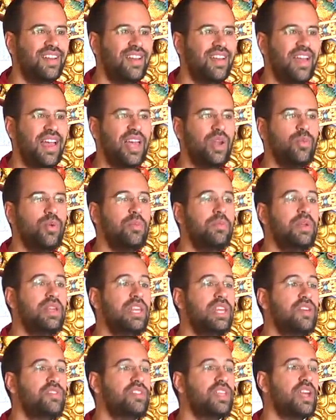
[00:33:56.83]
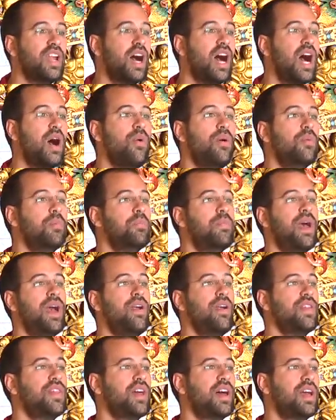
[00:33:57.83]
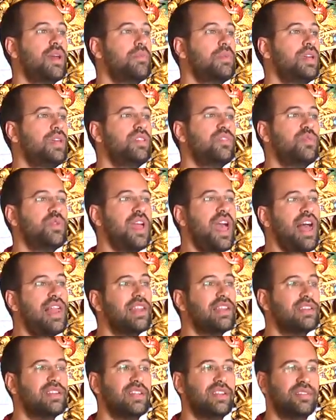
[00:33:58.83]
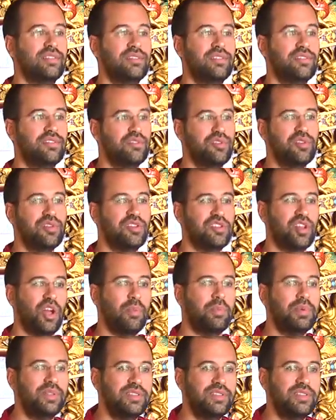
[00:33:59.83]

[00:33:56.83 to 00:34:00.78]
And we believe that our paradigm is reality, full stop.